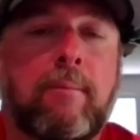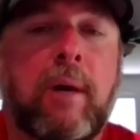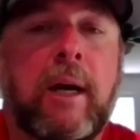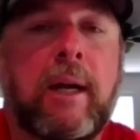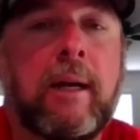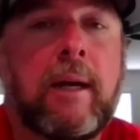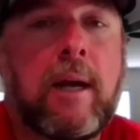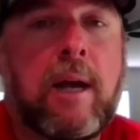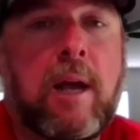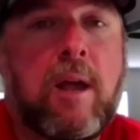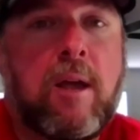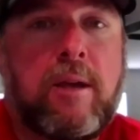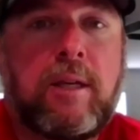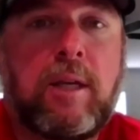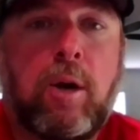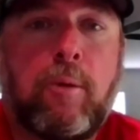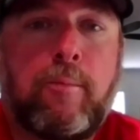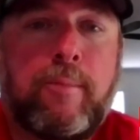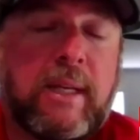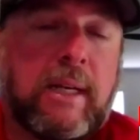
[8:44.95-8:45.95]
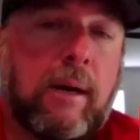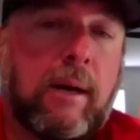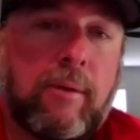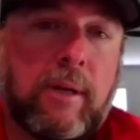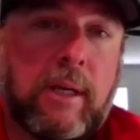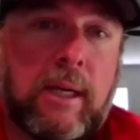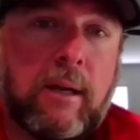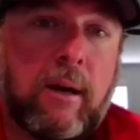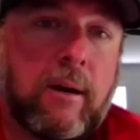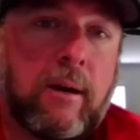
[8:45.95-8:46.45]
But, you know, being able
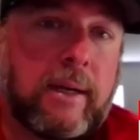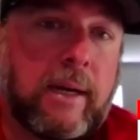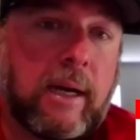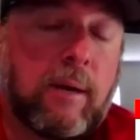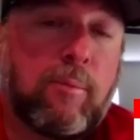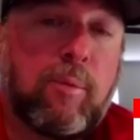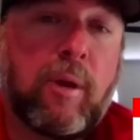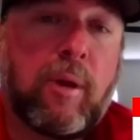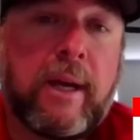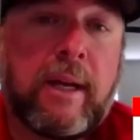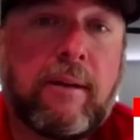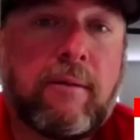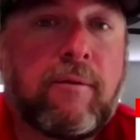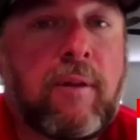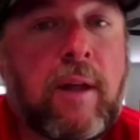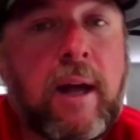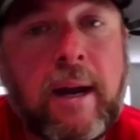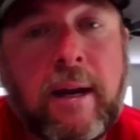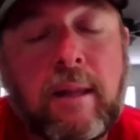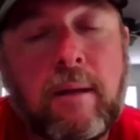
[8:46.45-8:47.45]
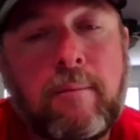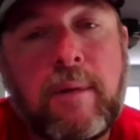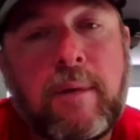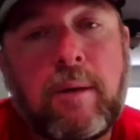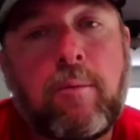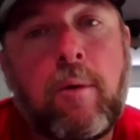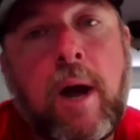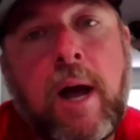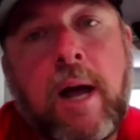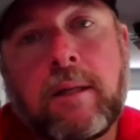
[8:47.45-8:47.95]
to get on an airplane and fly to the
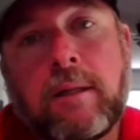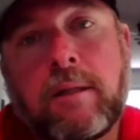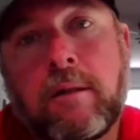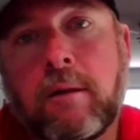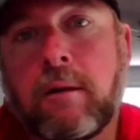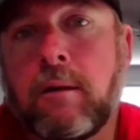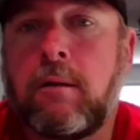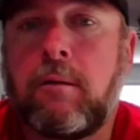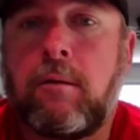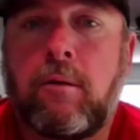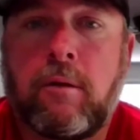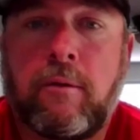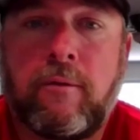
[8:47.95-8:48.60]
Midwest or